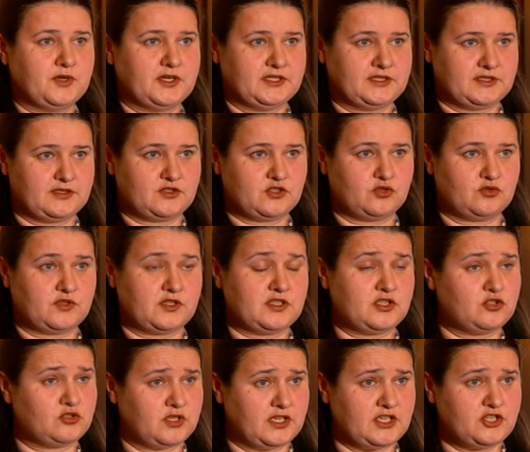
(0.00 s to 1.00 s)
But so
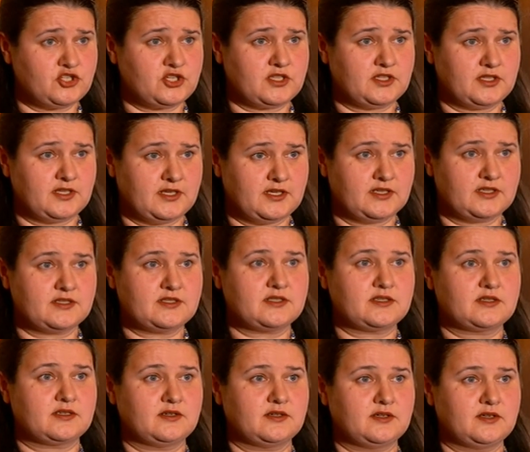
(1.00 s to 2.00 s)
the situation is